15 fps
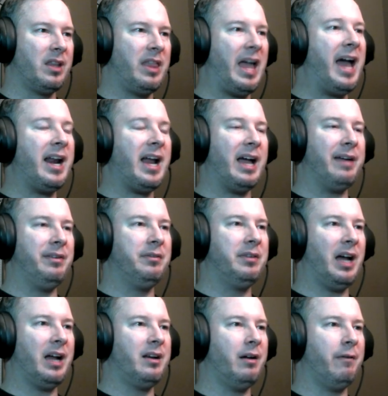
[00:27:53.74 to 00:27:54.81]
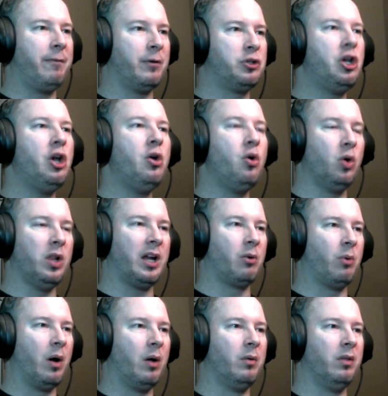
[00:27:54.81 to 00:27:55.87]
That I haven't even got enough for 2, let
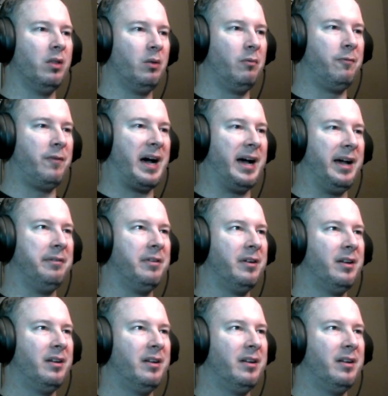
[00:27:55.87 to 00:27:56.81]
alone 5.